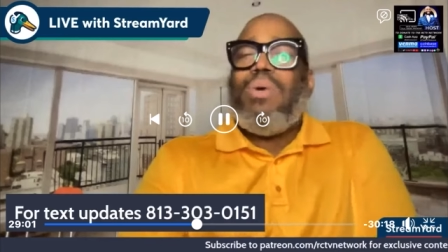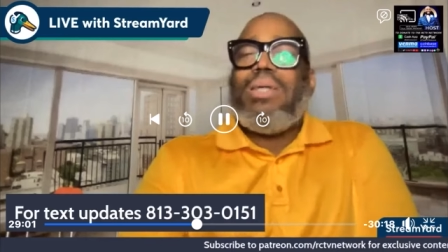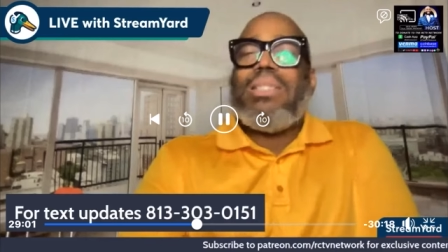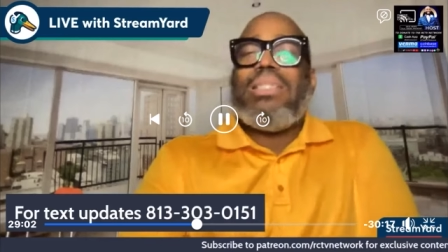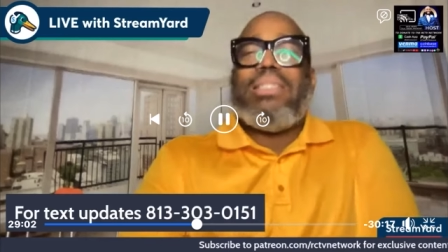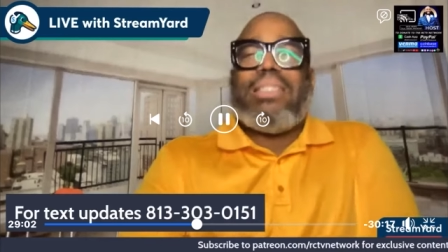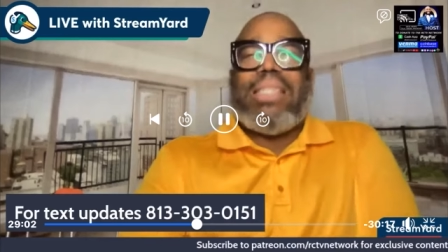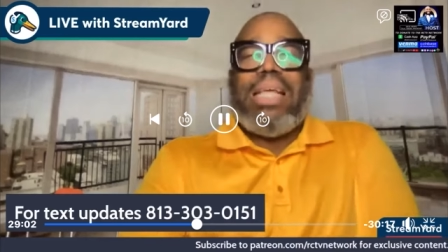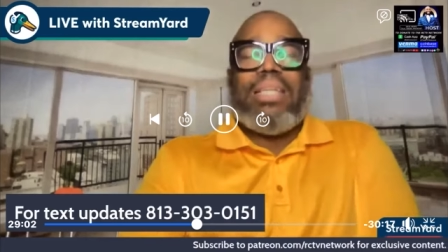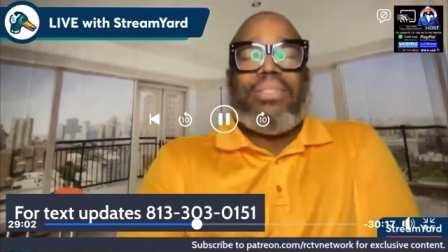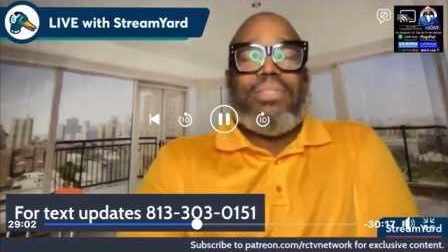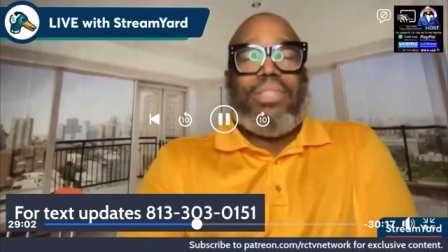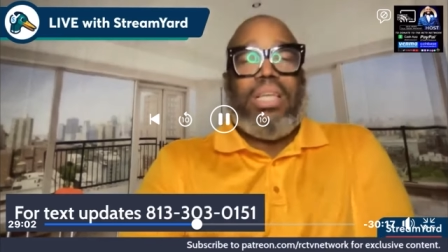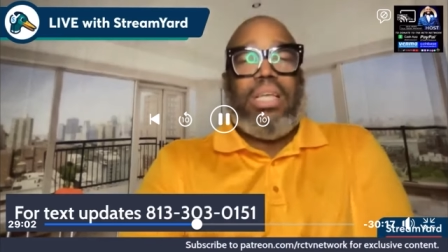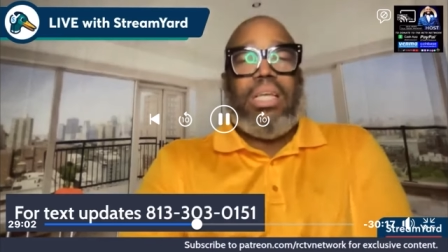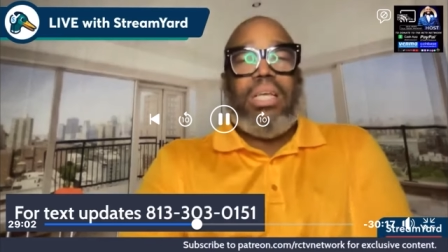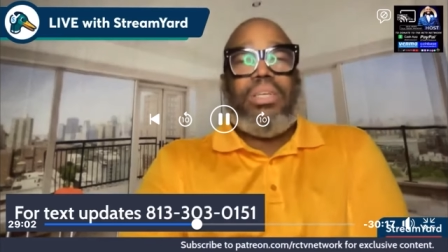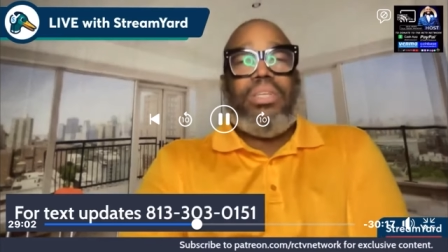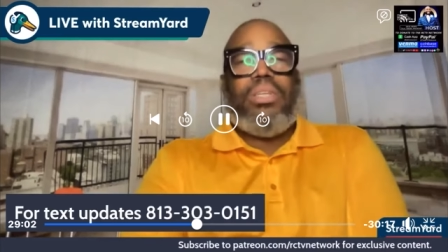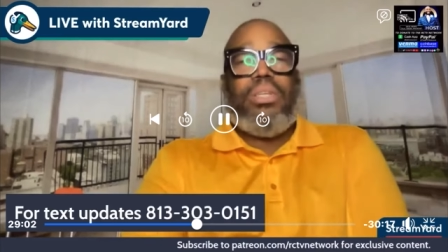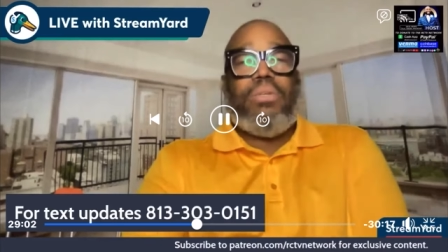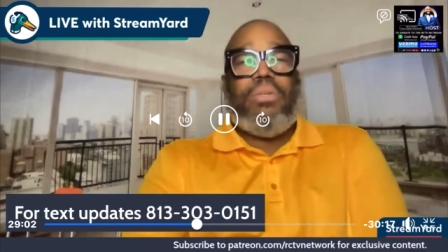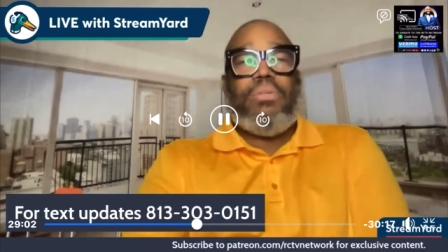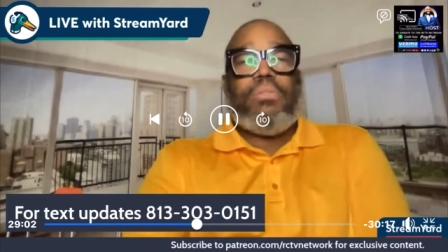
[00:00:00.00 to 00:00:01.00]
on. What does
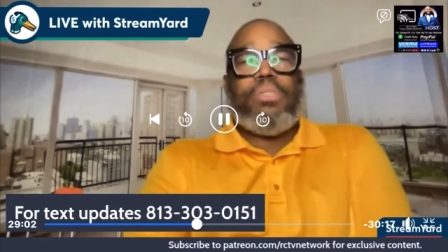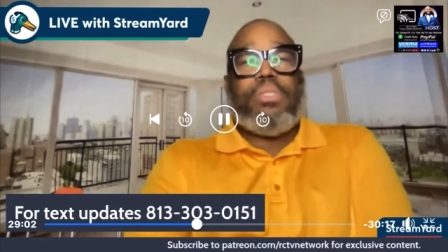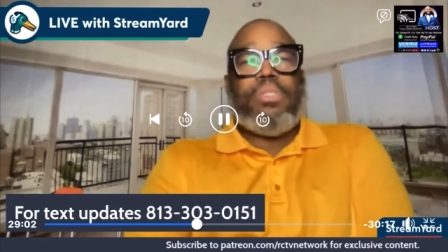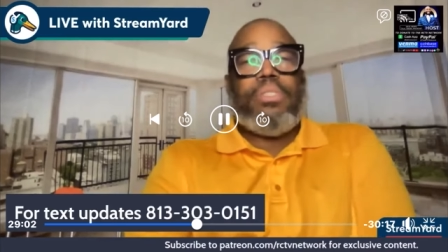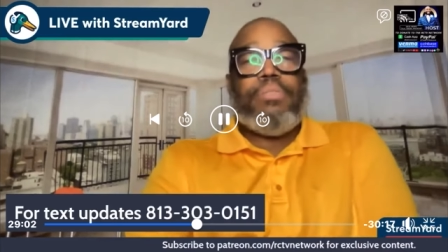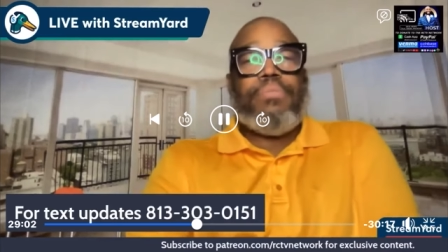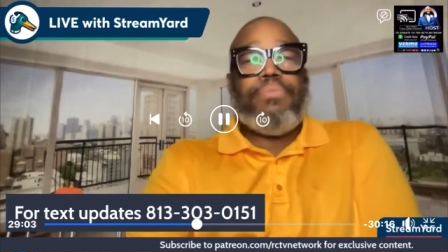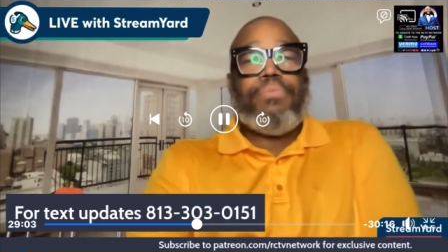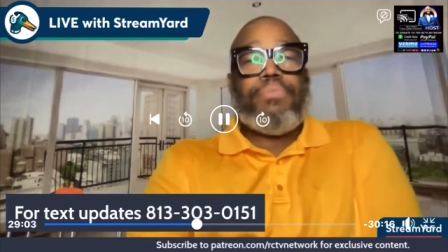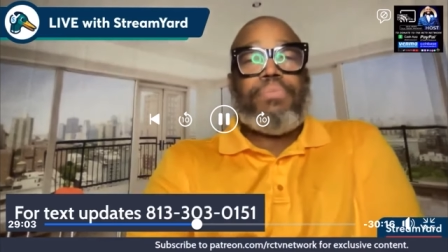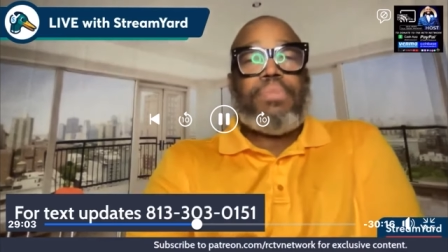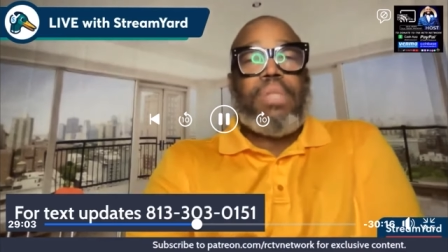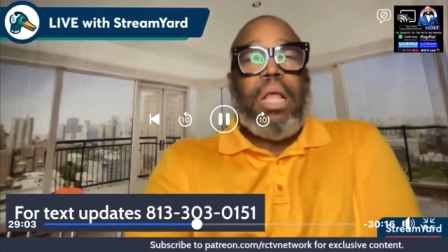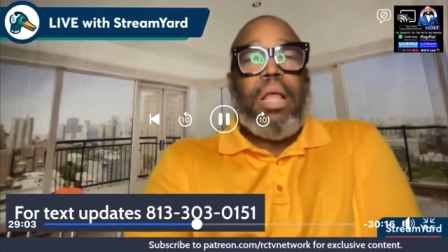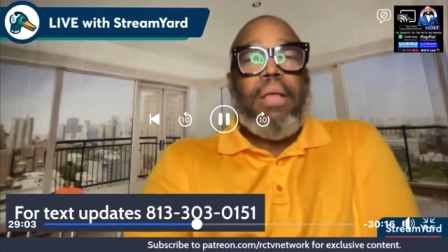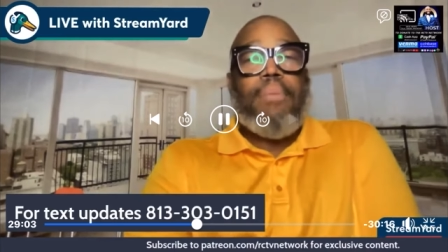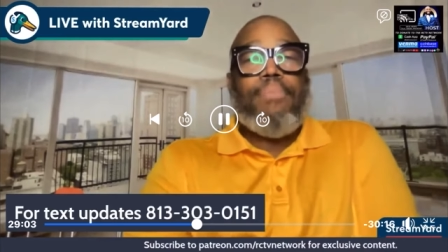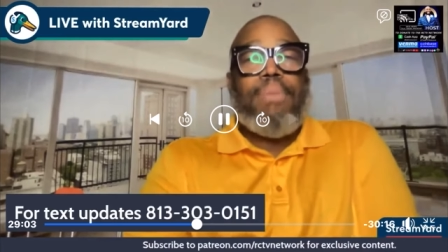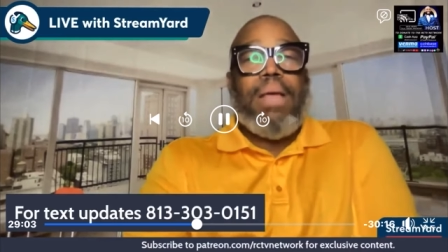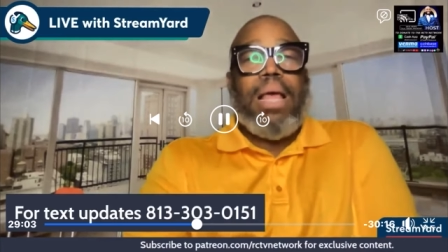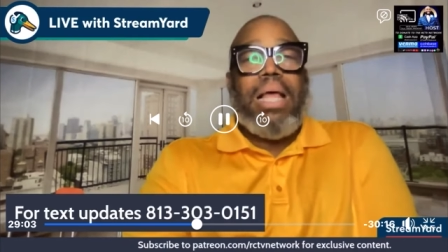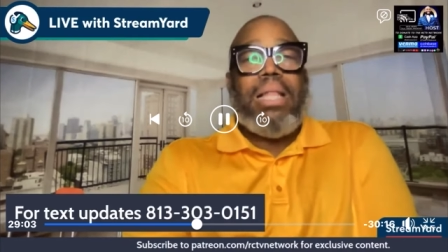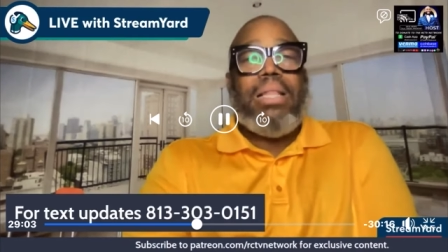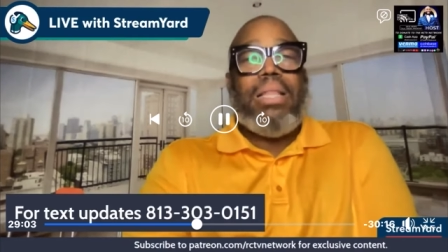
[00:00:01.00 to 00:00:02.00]
that tell you?
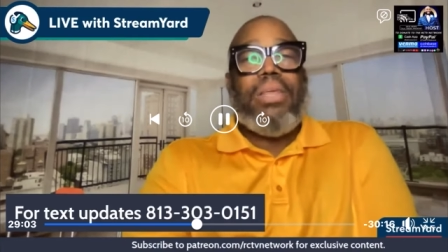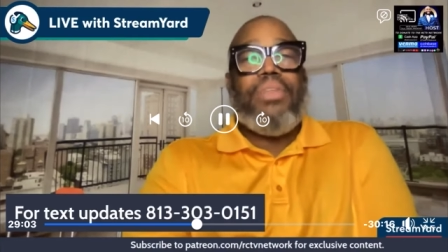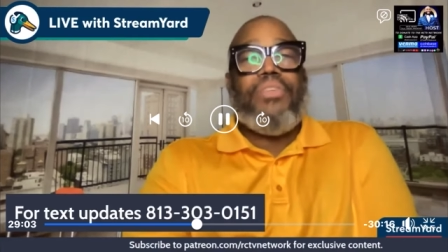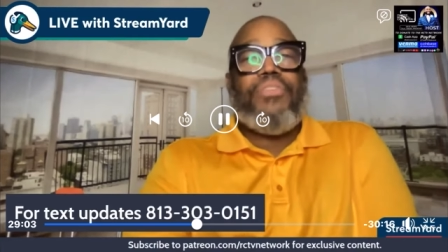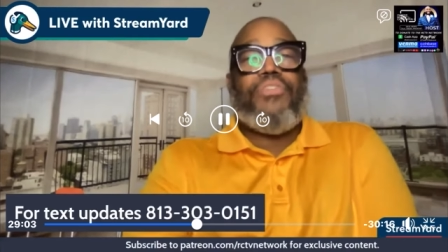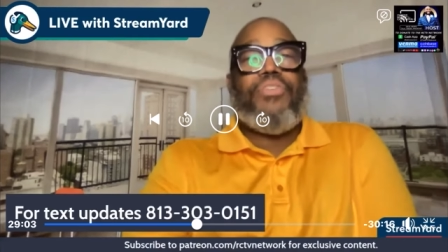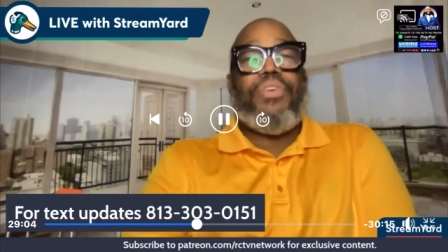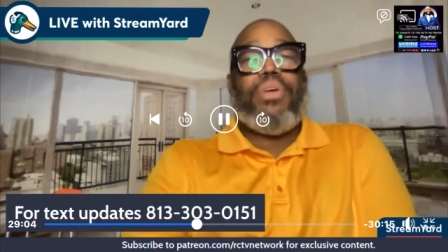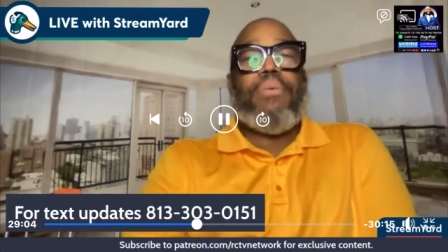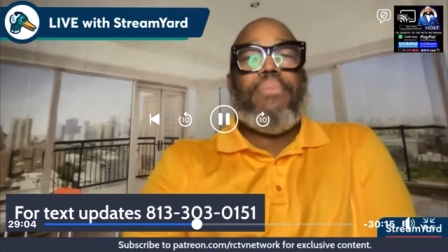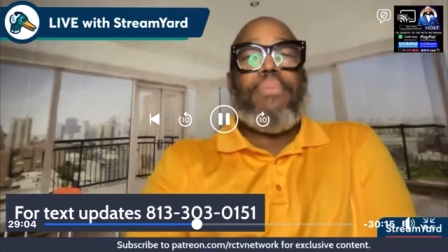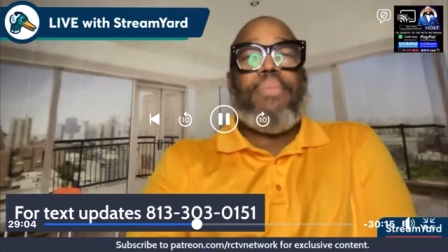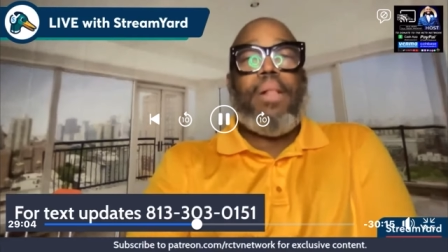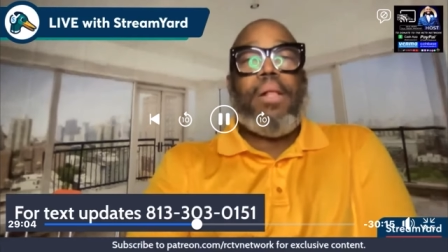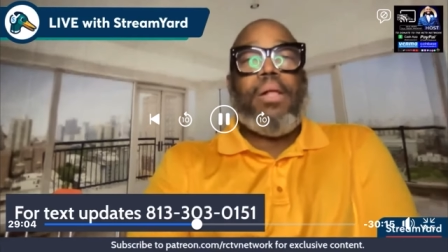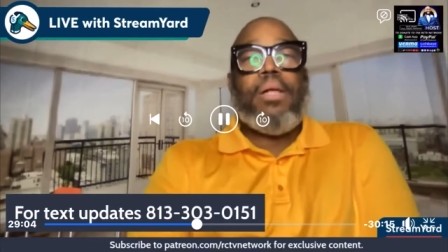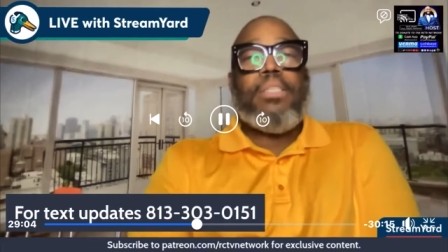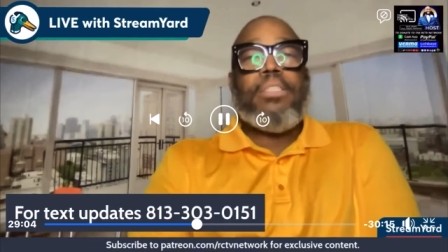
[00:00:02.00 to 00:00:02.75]
Bad leadership.